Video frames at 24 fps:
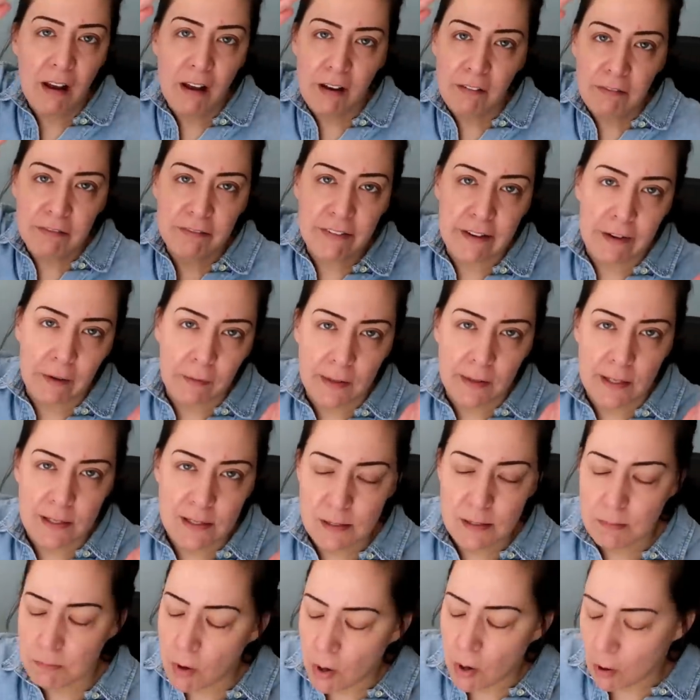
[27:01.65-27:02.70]
a very
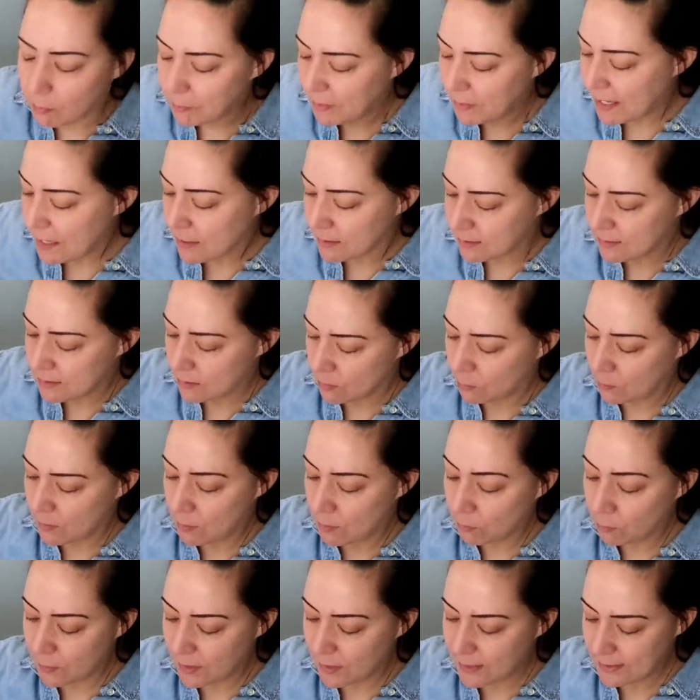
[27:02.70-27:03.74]
small piece. So we,
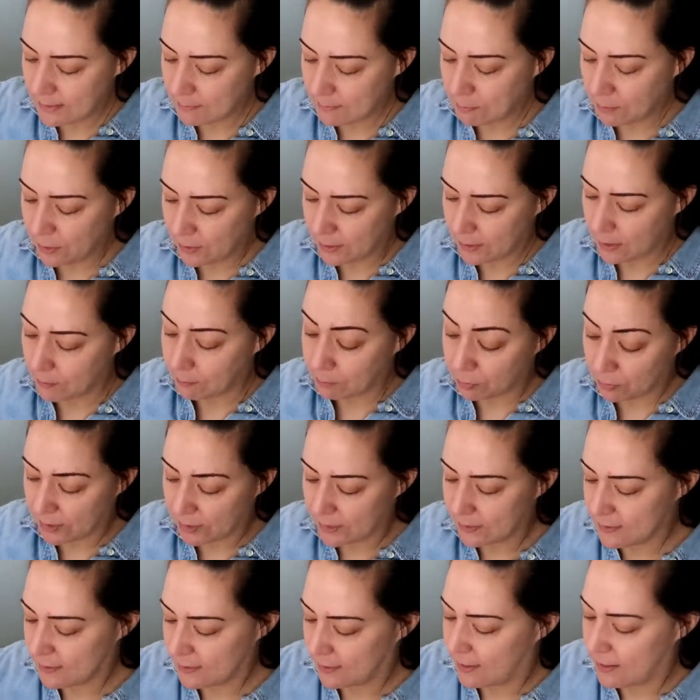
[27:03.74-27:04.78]
we did put a
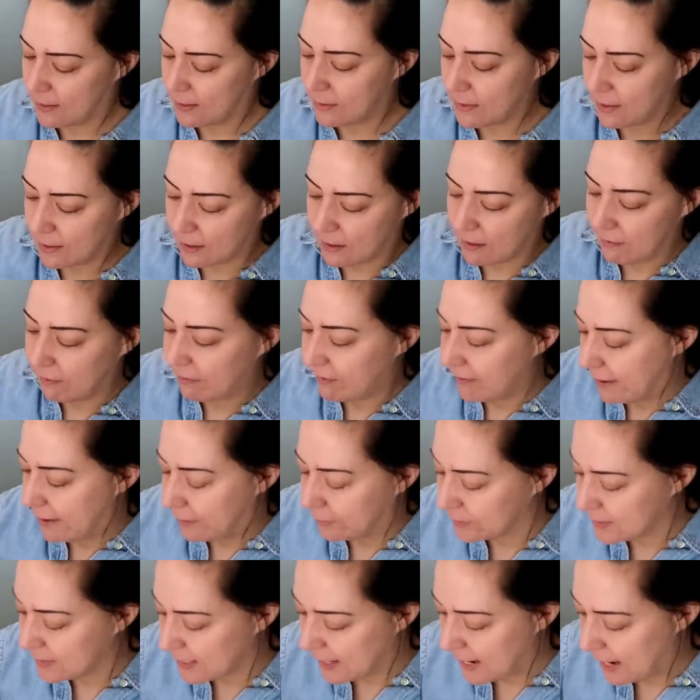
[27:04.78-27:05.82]
print in it that I
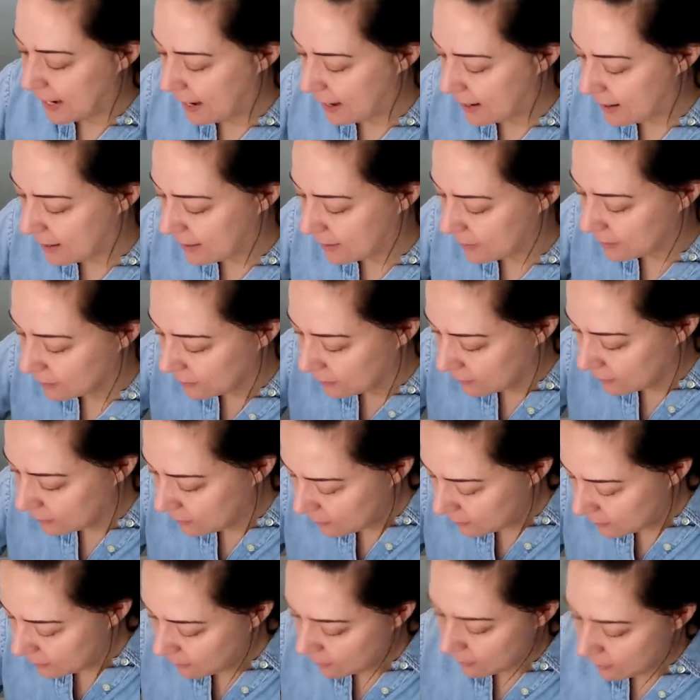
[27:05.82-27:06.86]
found
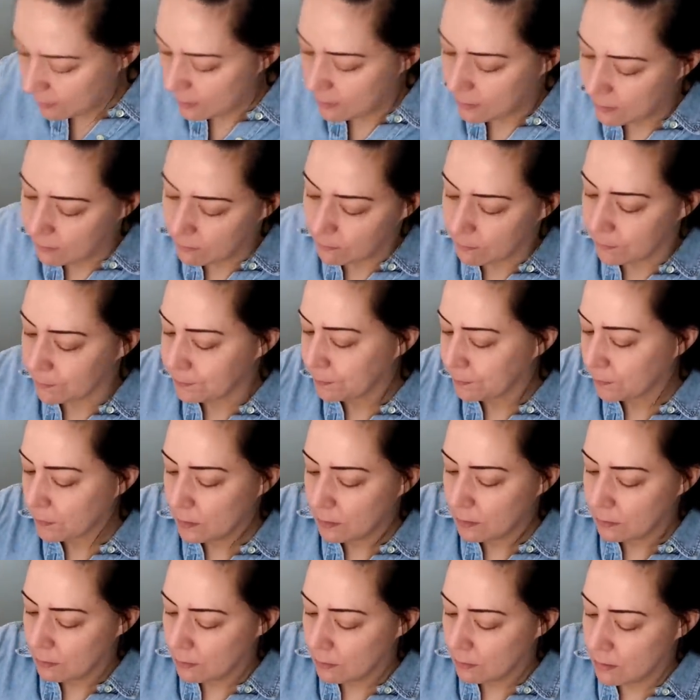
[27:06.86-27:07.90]
I
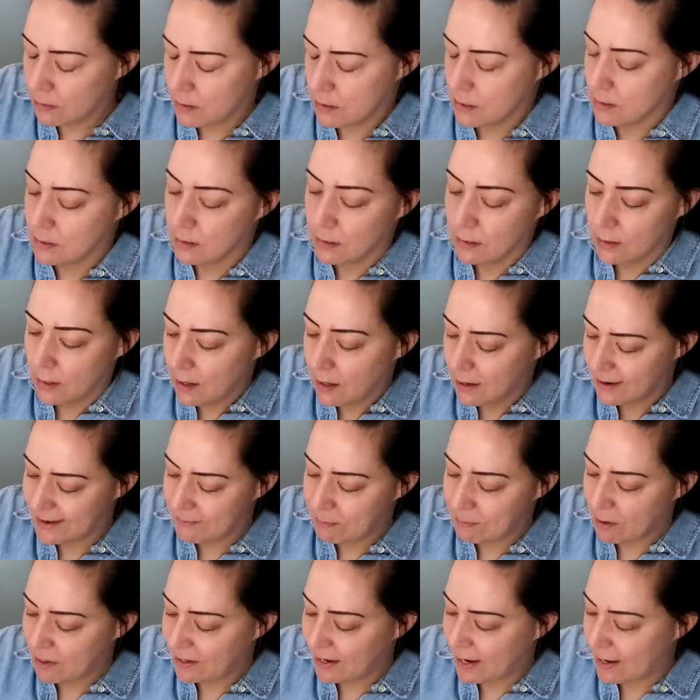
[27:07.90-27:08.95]
had. Um, I
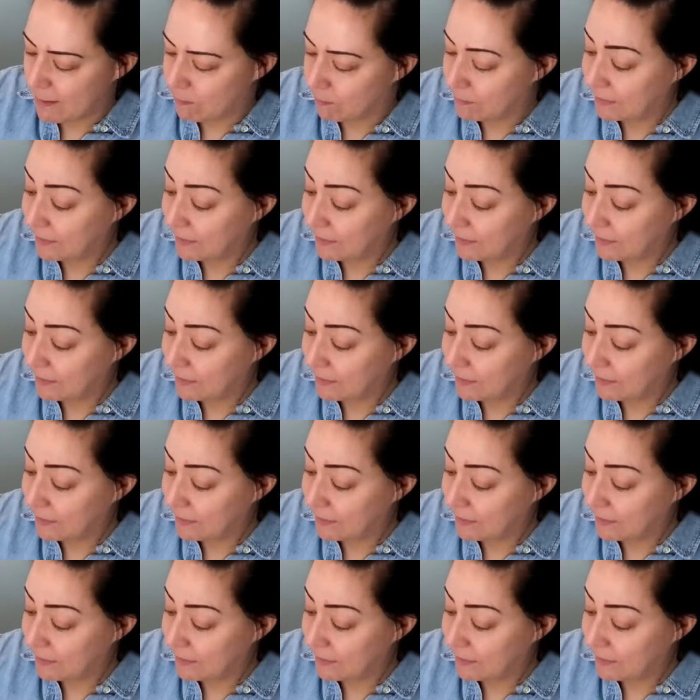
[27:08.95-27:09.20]
bought a